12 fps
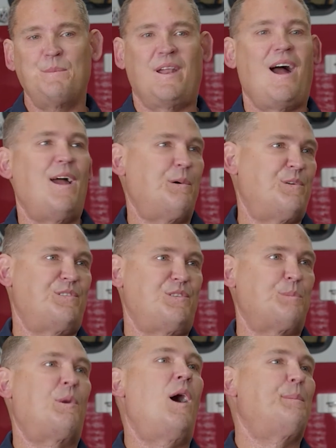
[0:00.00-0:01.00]
But the
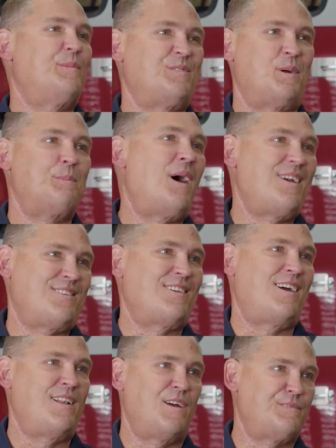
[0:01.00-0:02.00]
problem was on my
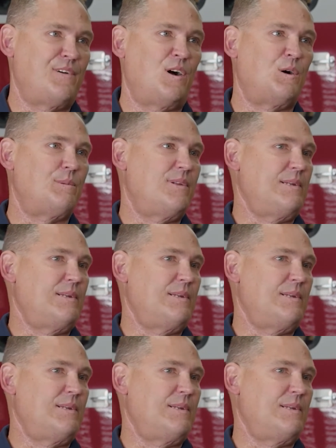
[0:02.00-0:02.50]
side. I felt